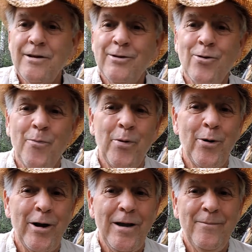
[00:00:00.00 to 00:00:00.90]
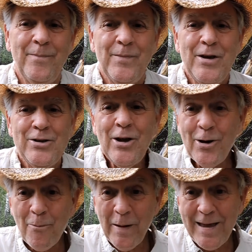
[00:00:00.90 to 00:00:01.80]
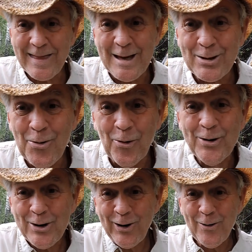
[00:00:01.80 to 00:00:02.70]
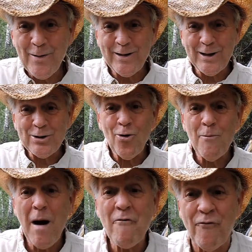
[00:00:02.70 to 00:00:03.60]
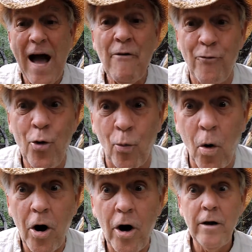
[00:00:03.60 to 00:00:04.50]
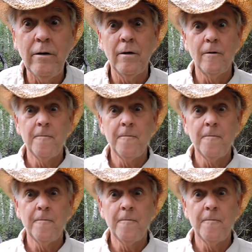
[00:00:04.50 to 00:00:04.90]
She's so pretty. She's a little bitty thing too. She's a little bitty thing. She's only about 5'1".